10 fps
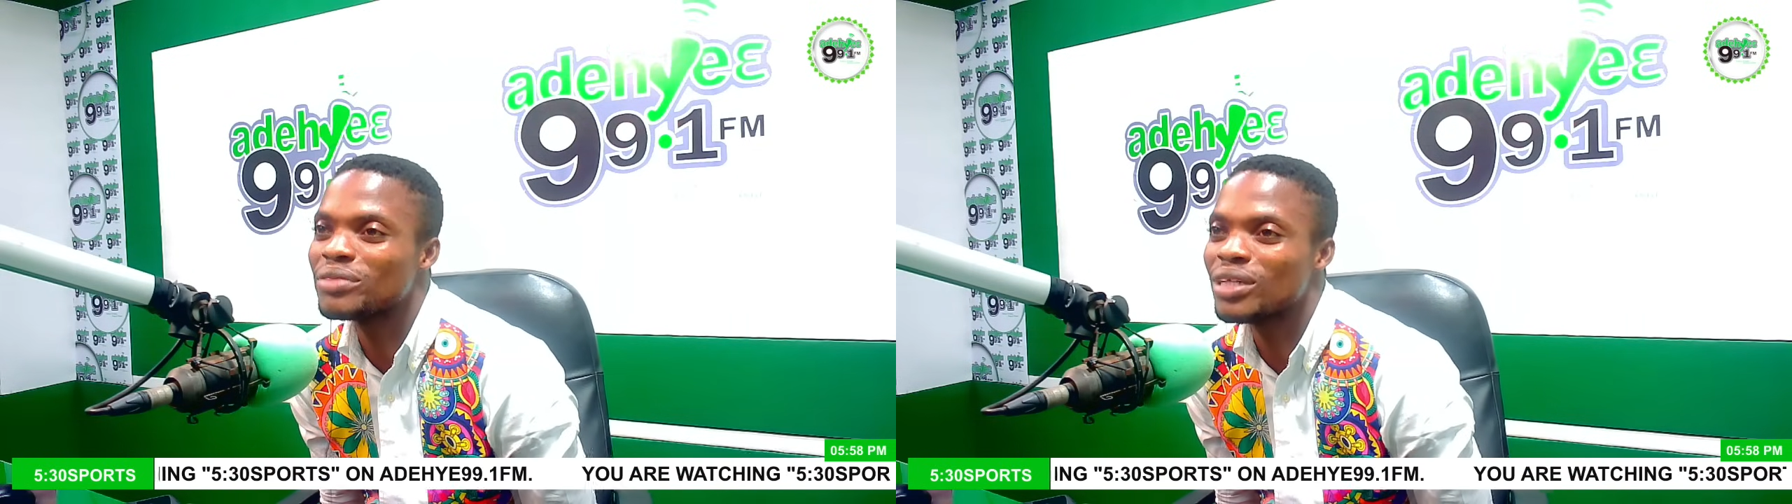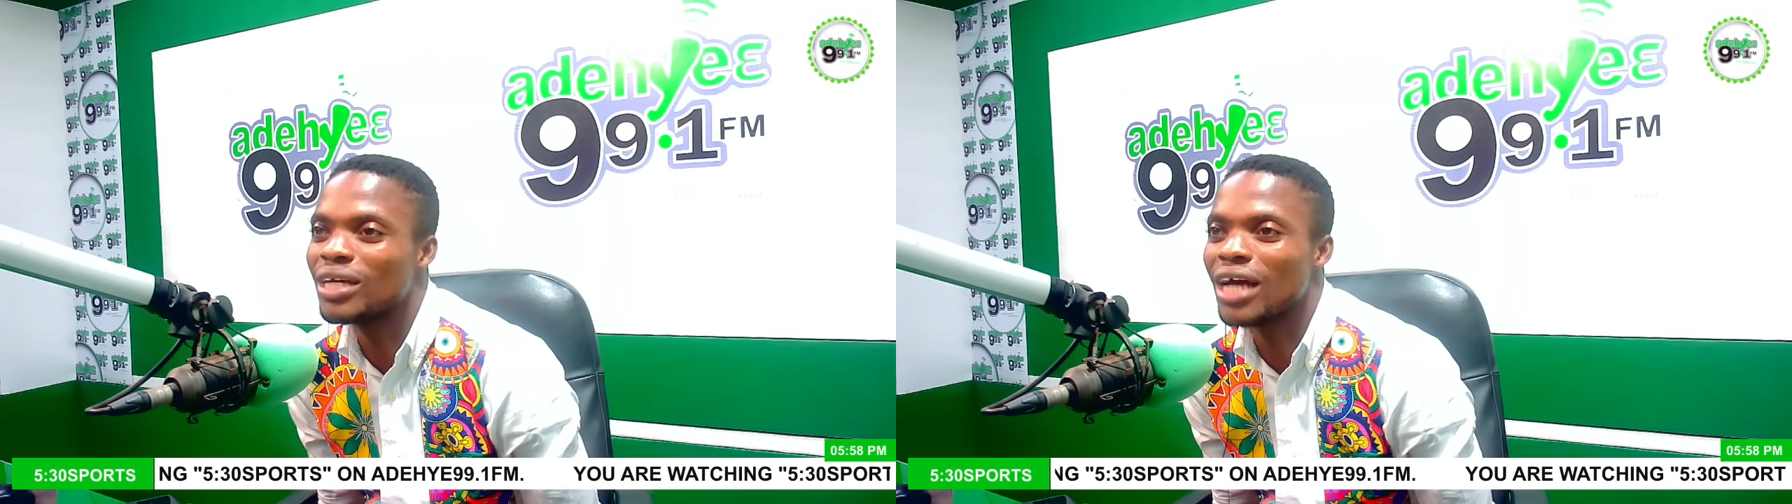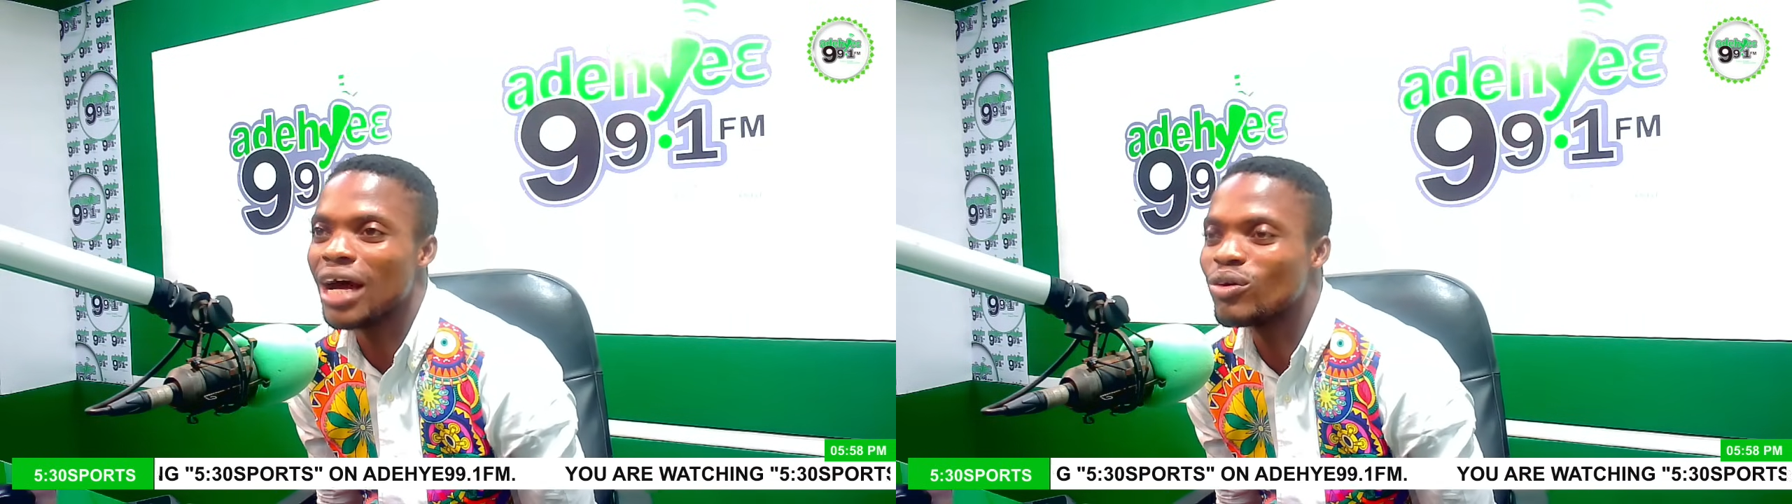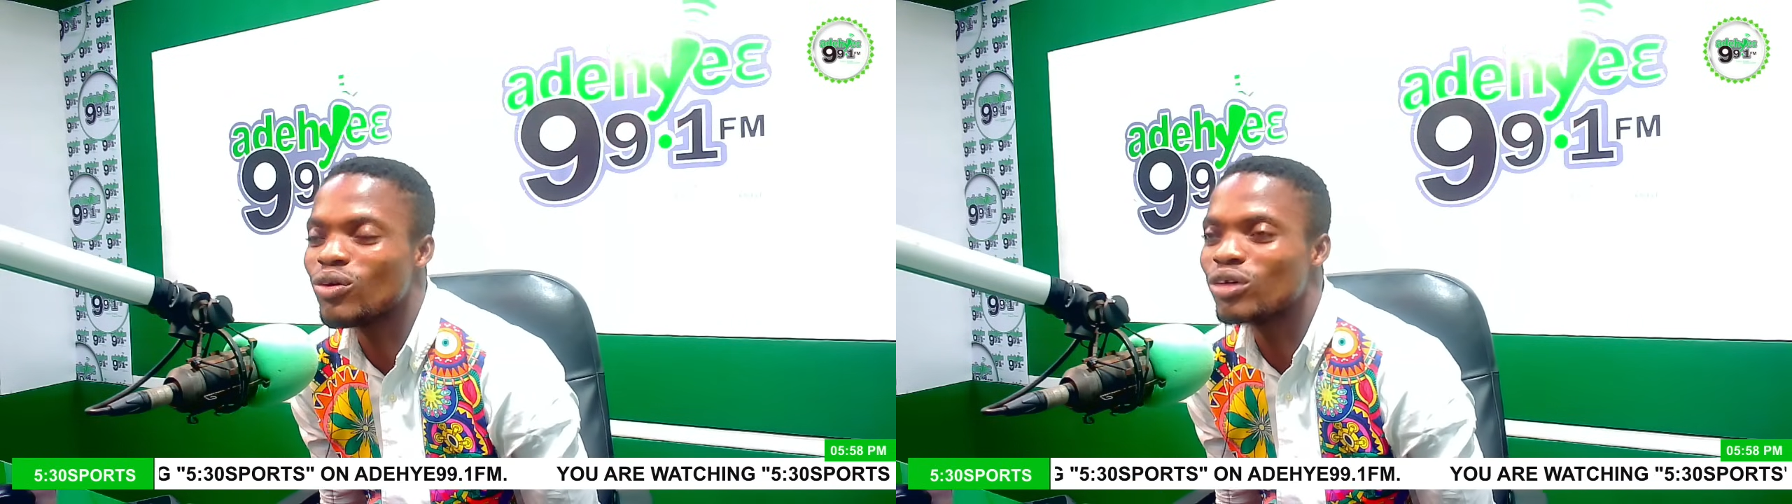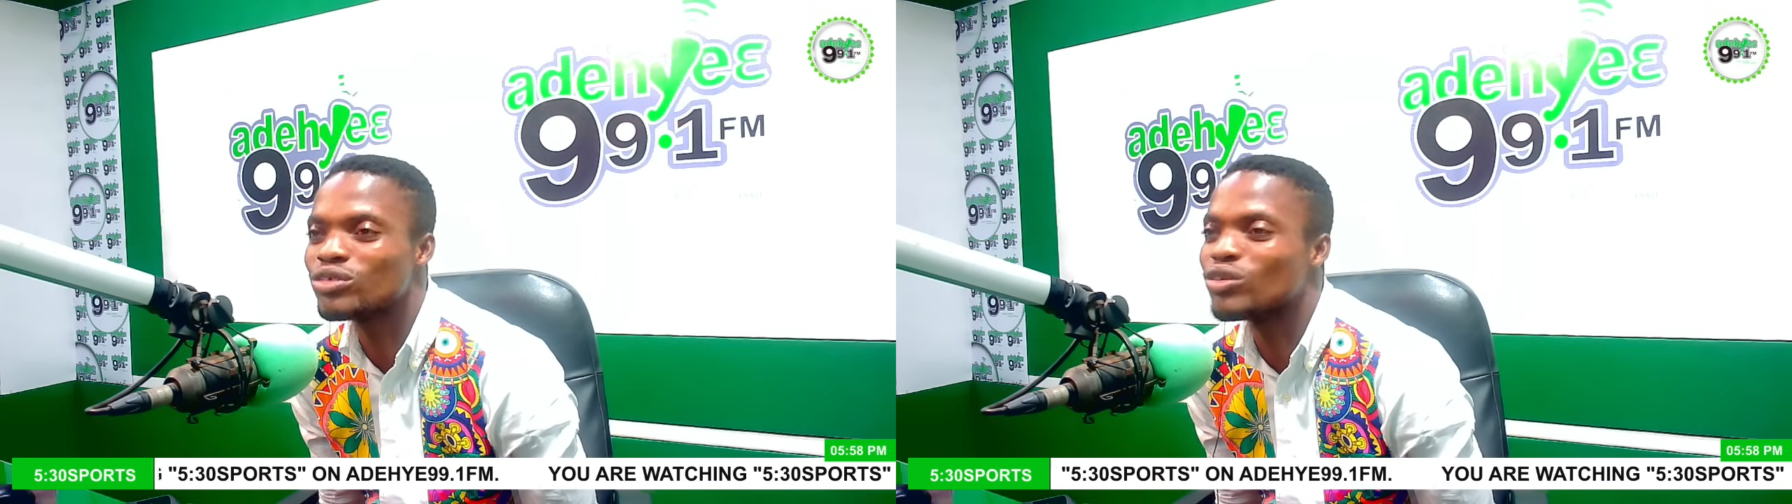I
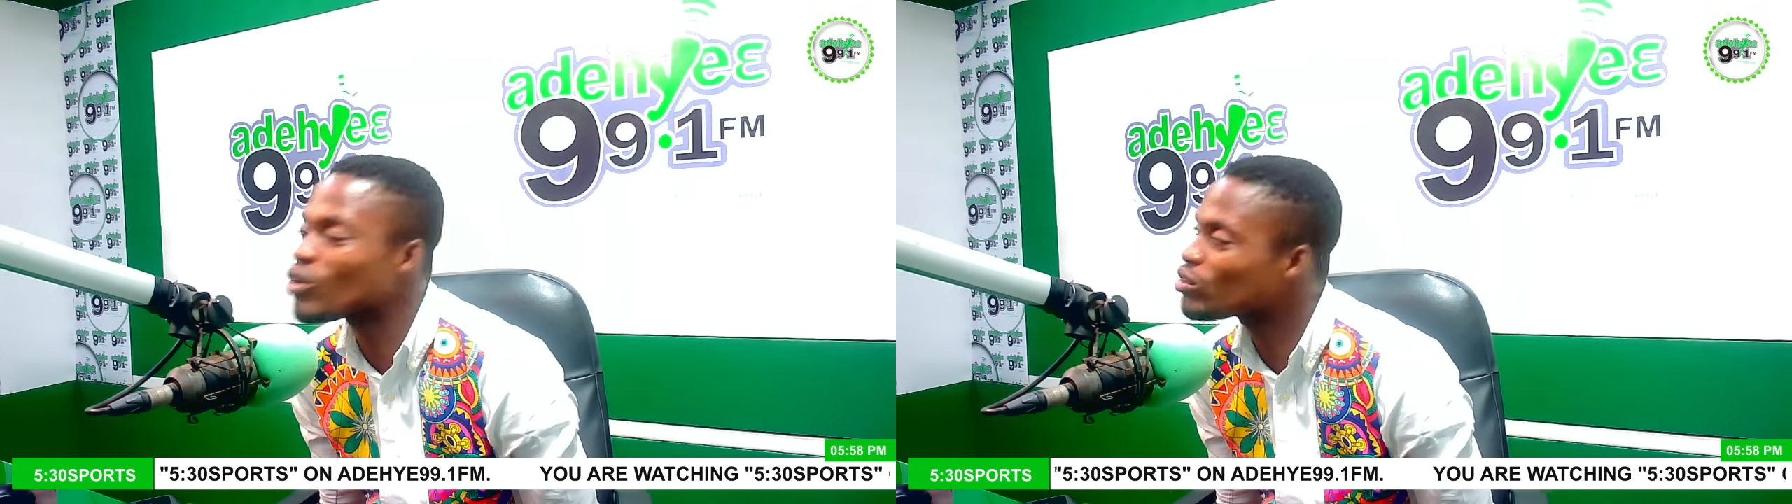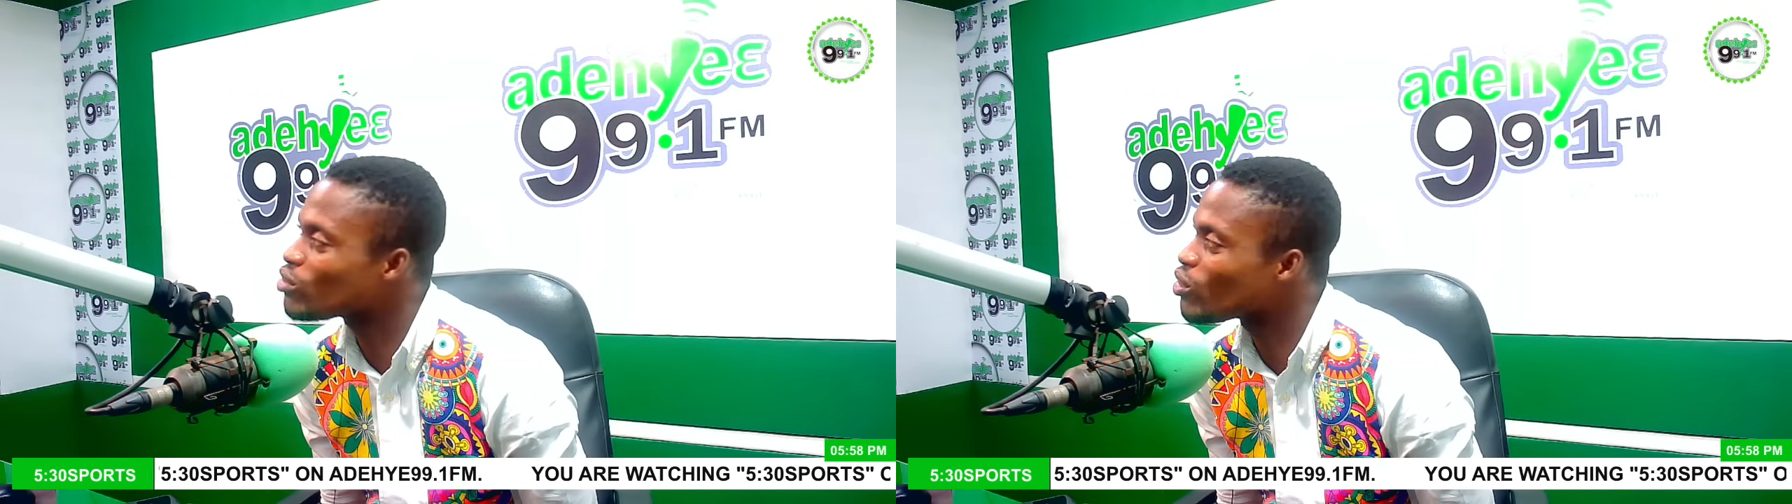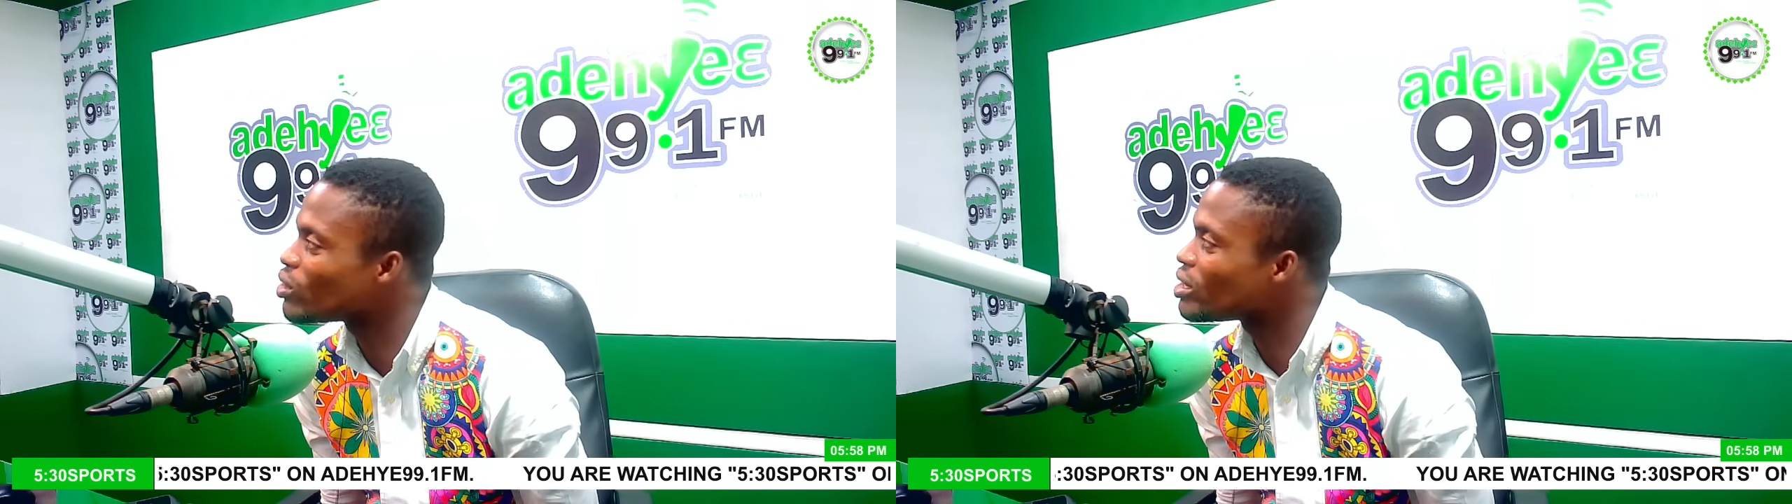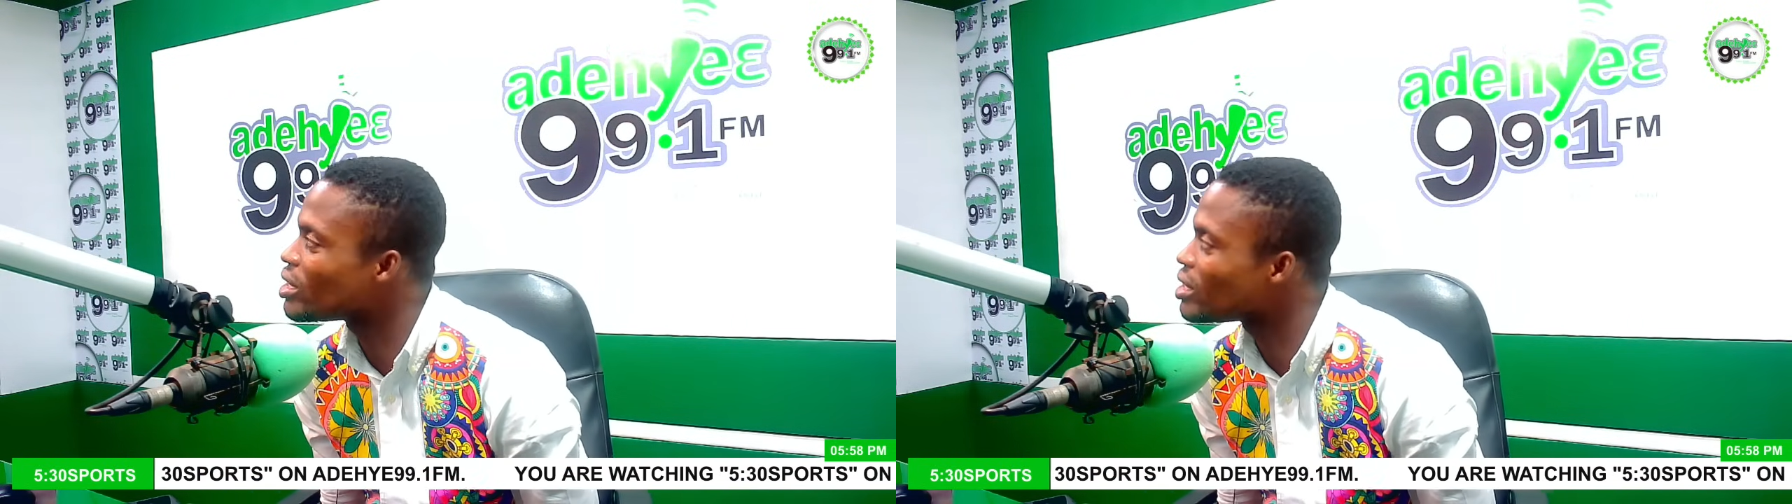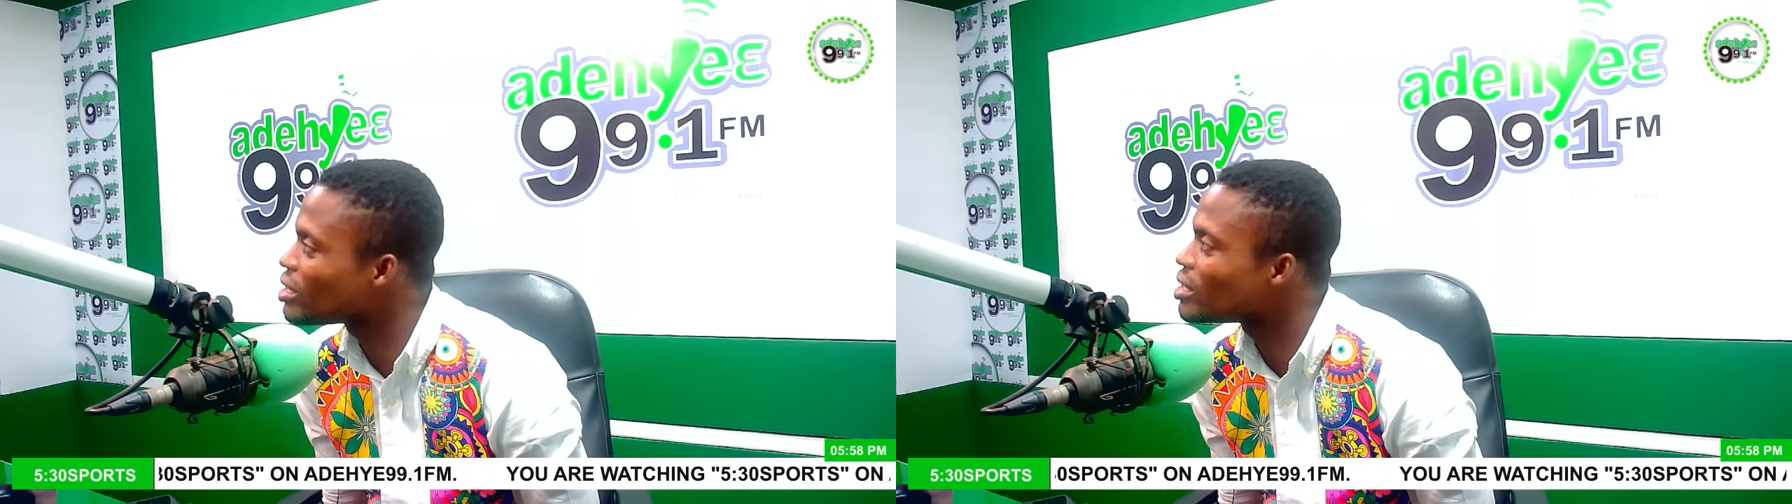want for some of the
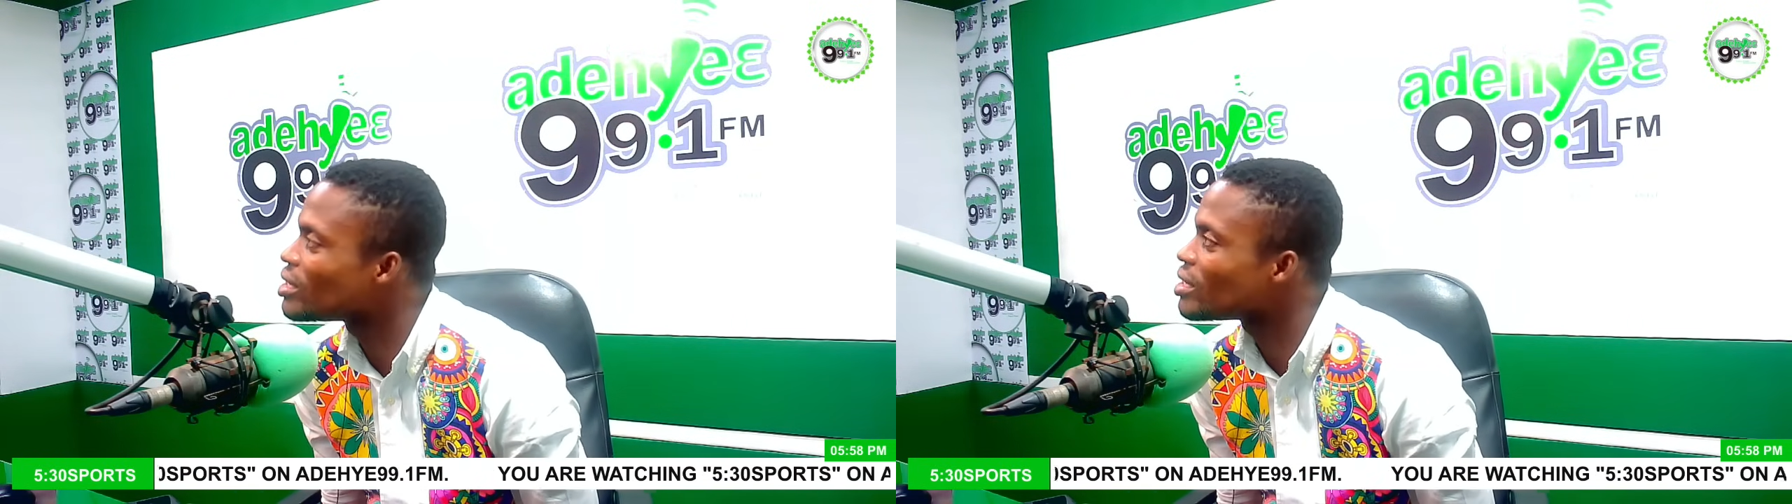company,